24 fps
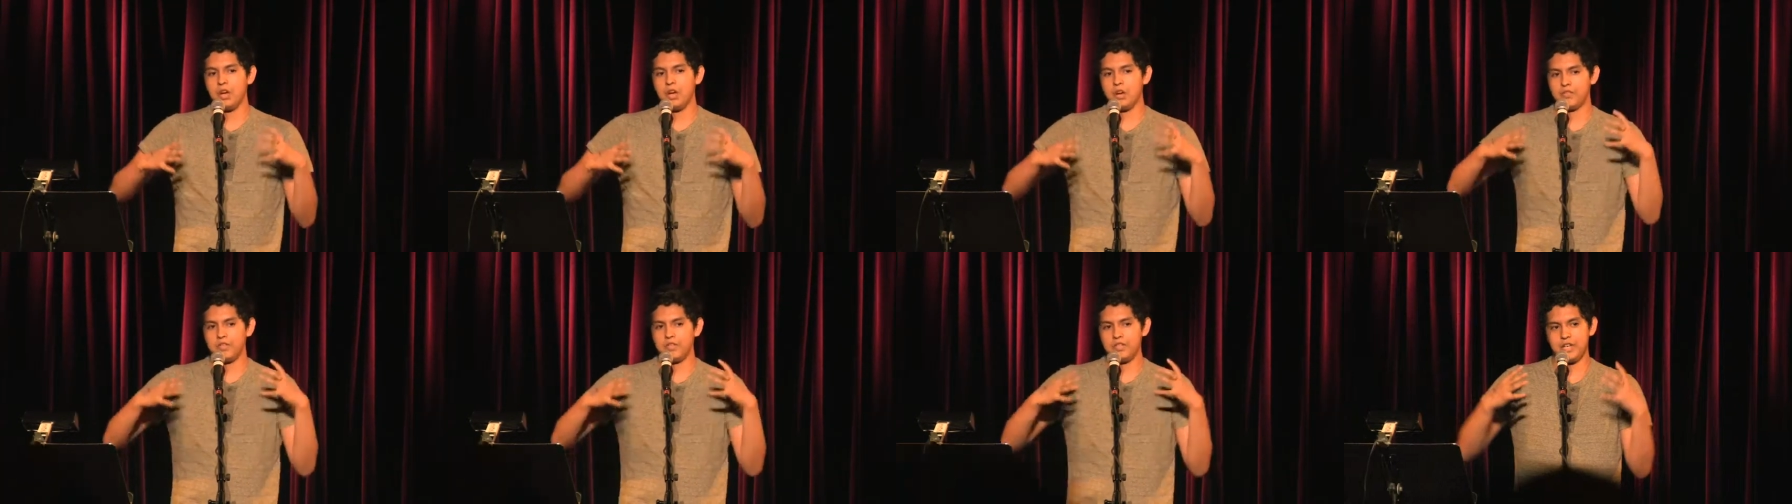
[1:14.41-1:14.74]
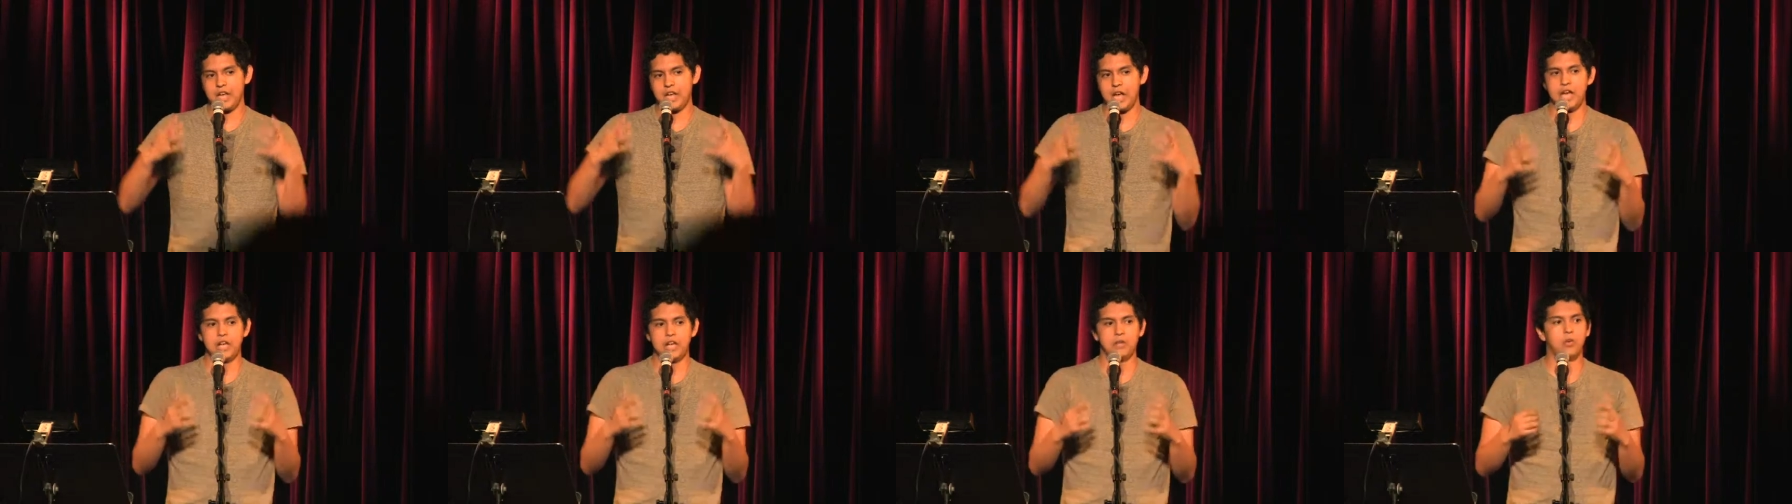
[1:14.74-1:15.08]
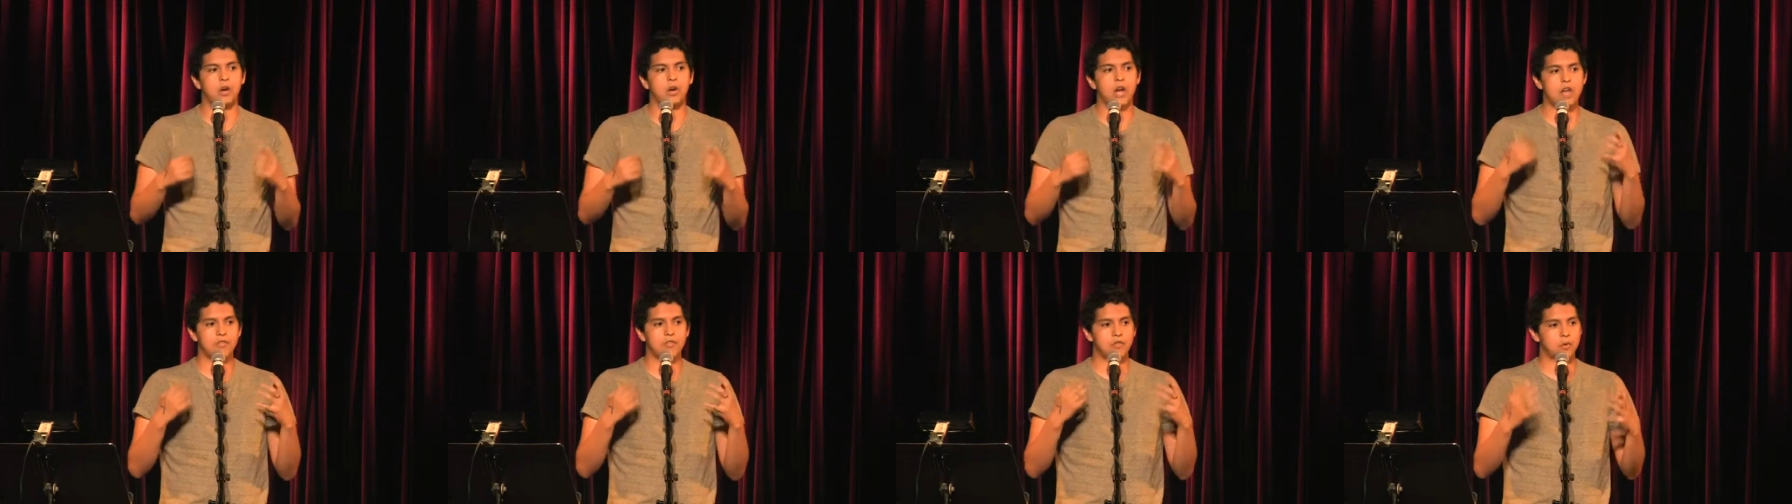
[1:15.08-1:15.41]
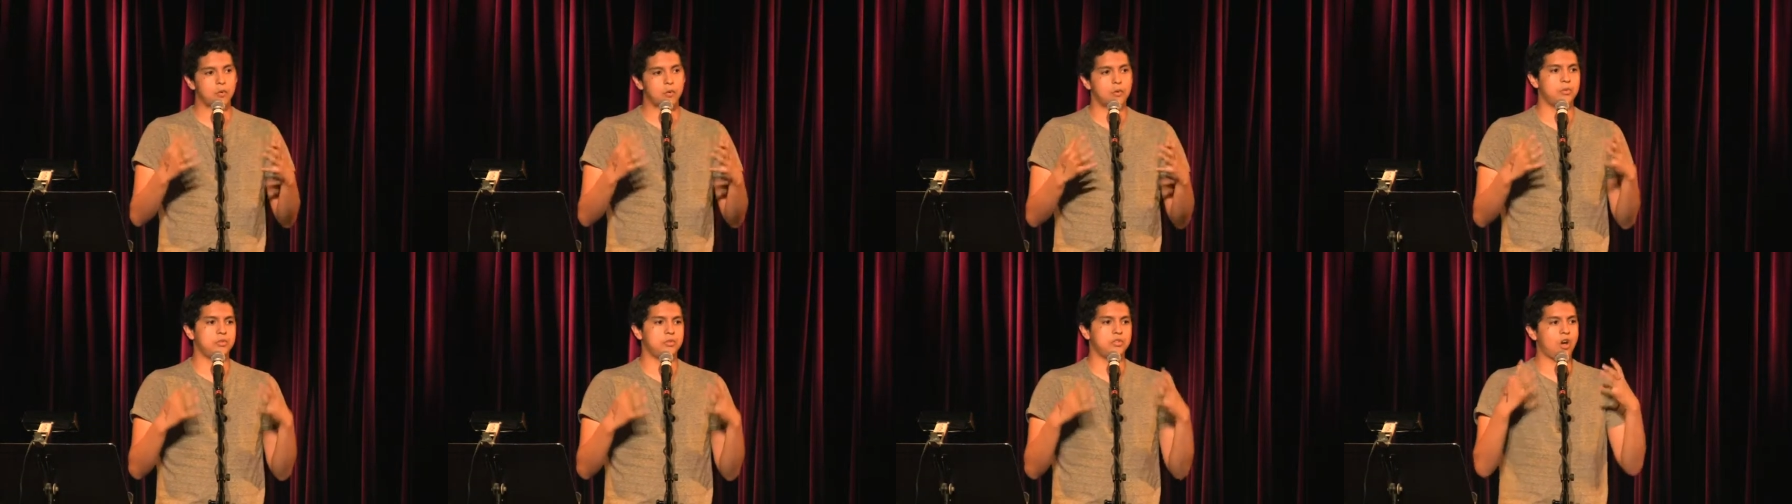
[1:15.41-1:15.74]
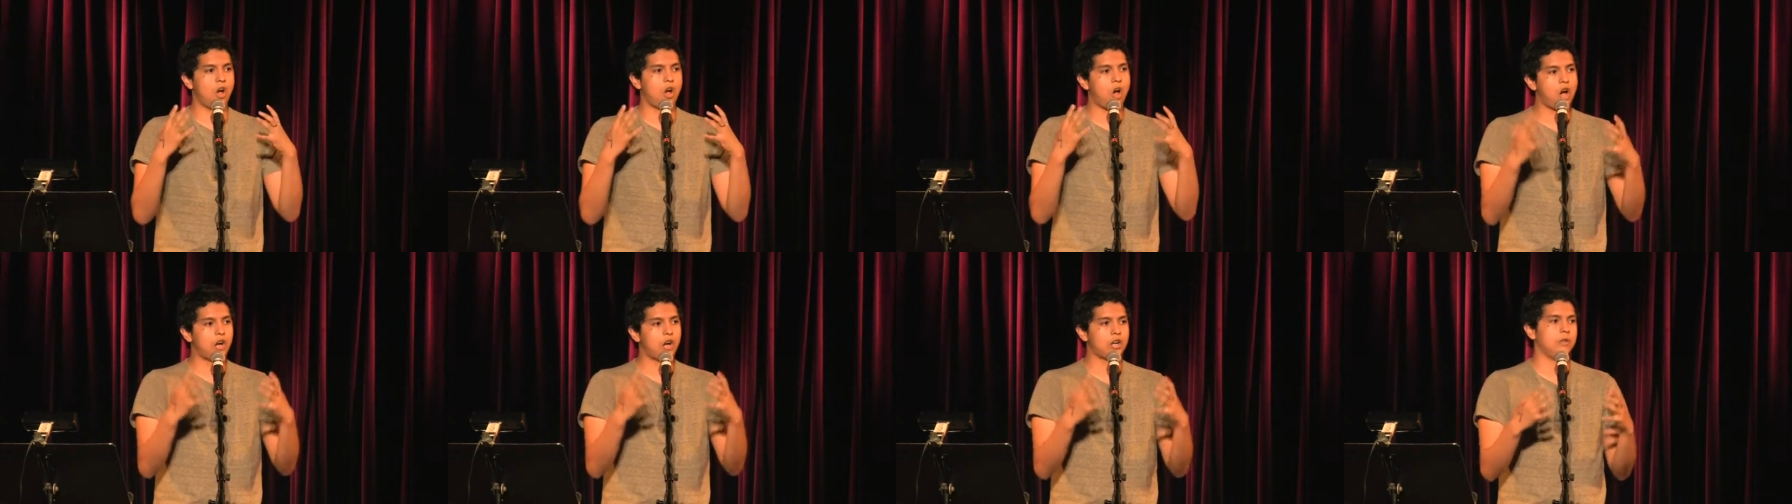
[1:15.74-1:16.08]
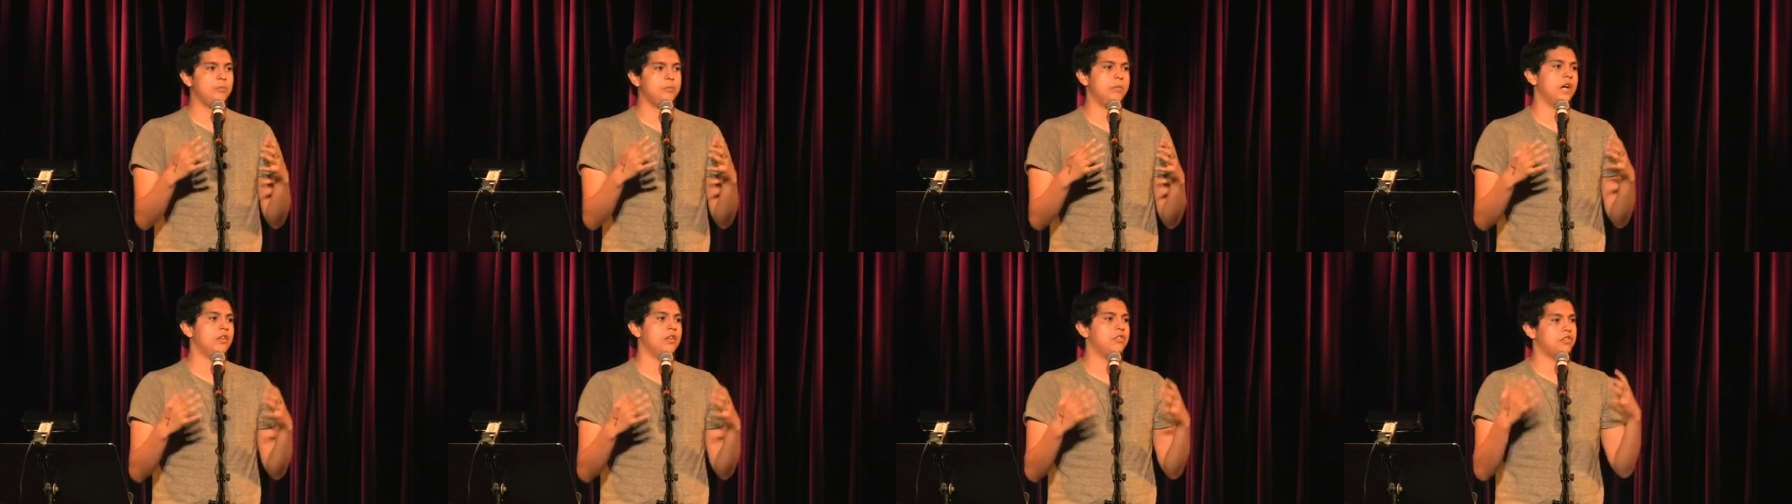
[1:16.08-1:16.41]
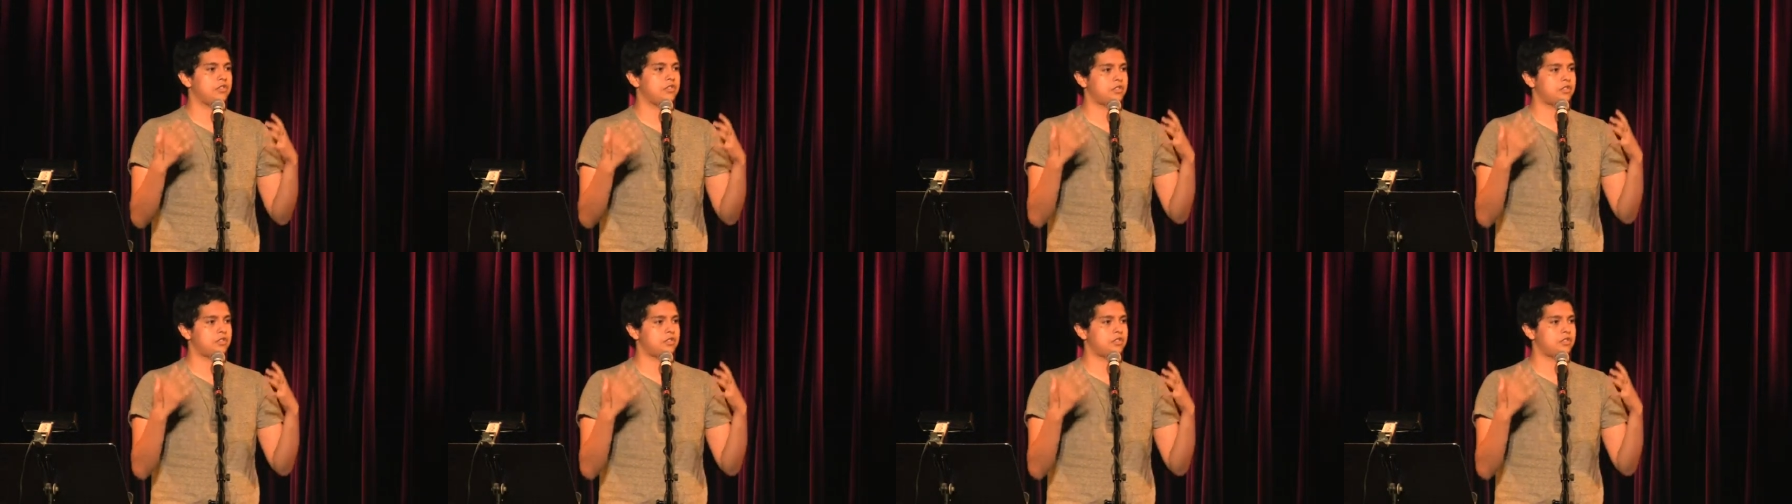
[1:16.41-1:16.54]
of the night where everyone would talk about